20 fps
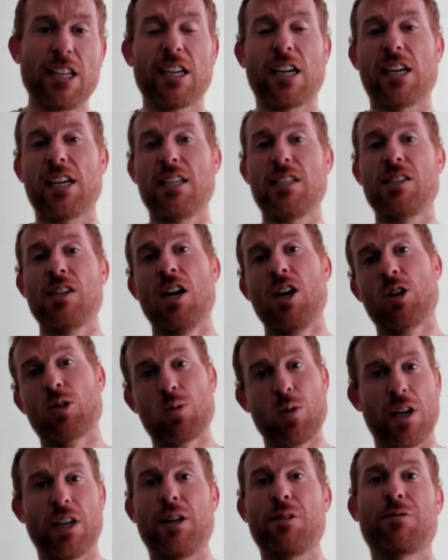nice,
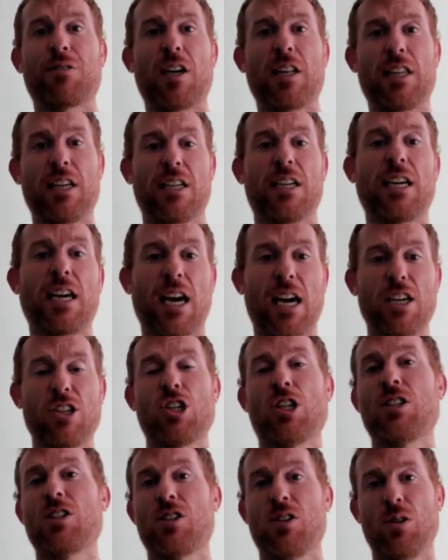really friendly and
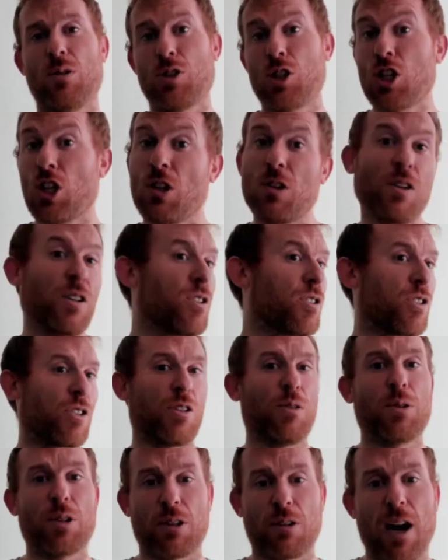engaging to students,
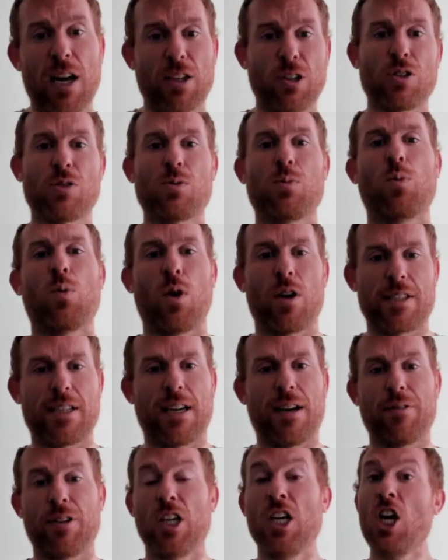to other adults,
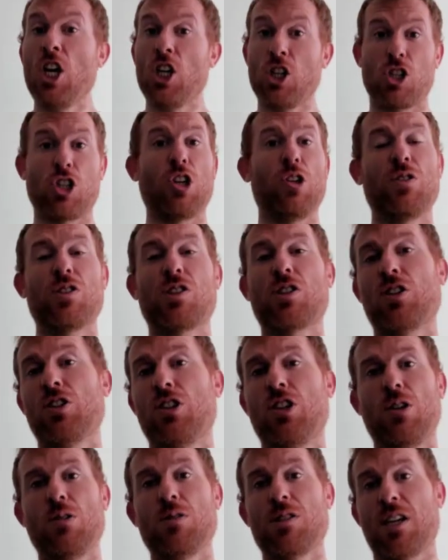whatever. Students could
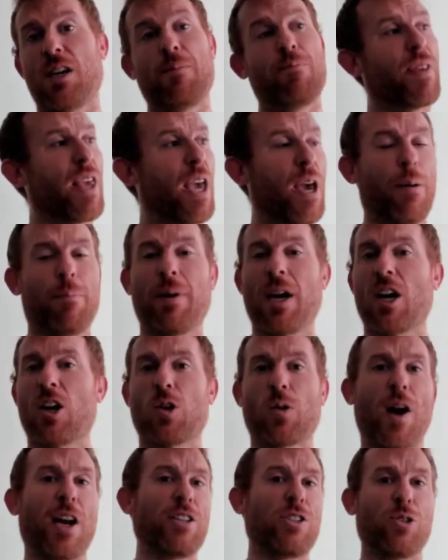use it. It'd be a
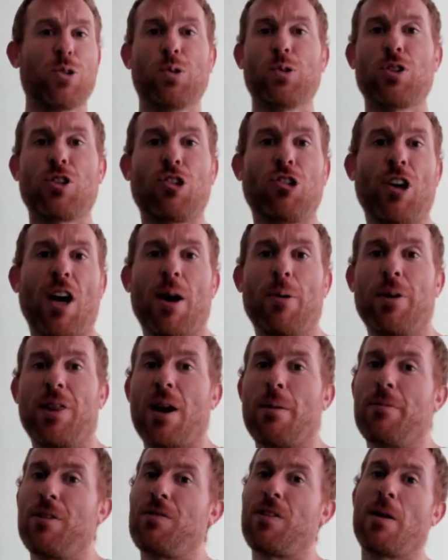great tool to share with
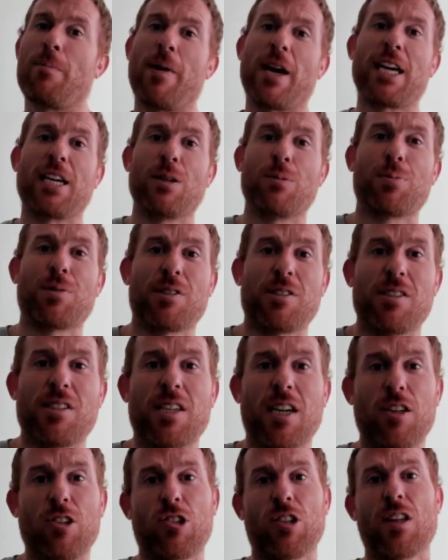them if they're making a
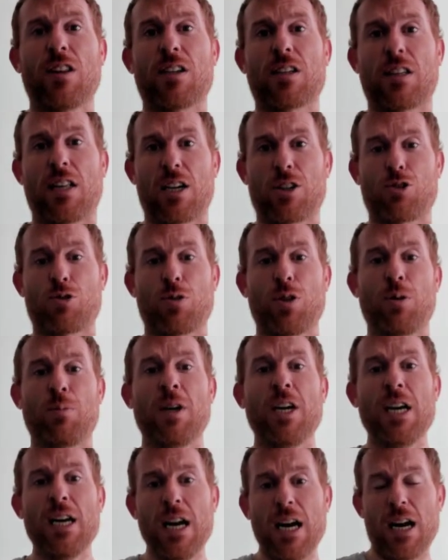presentation in the classroom.
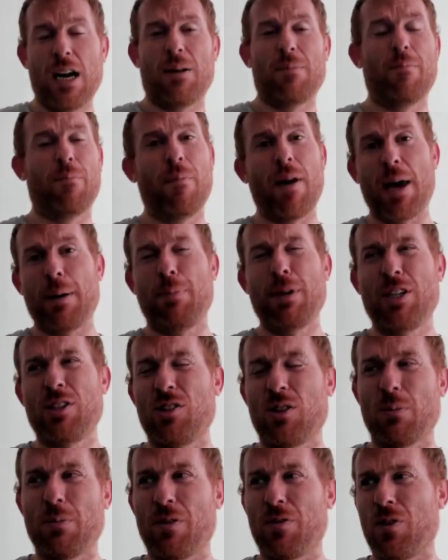Maybe
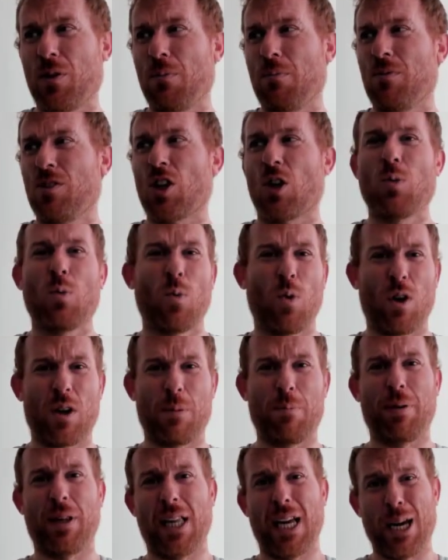some of them don't want
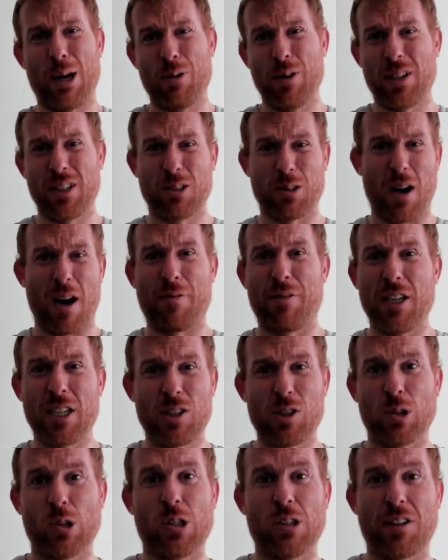to play with
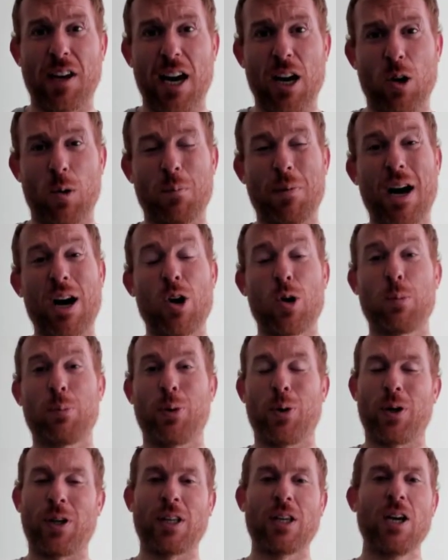graphics all day on
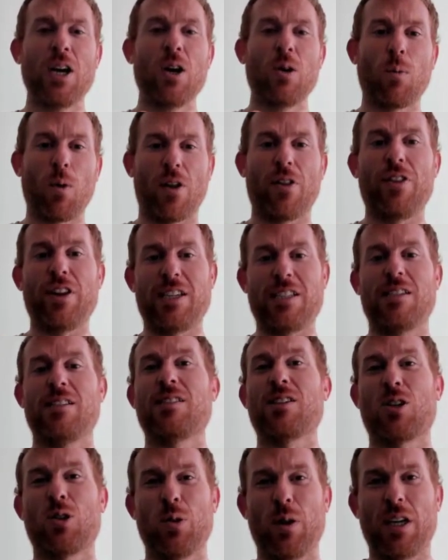PowerPoint. Well, this is
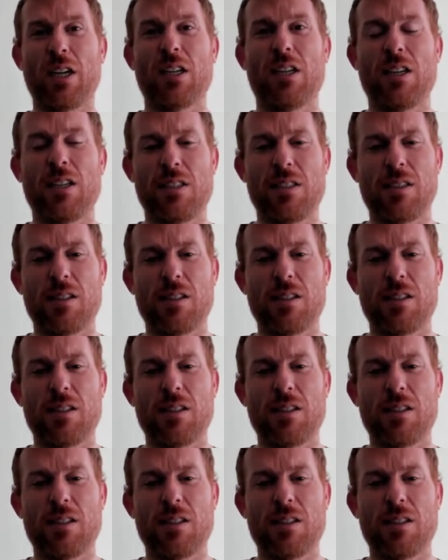a quick and easy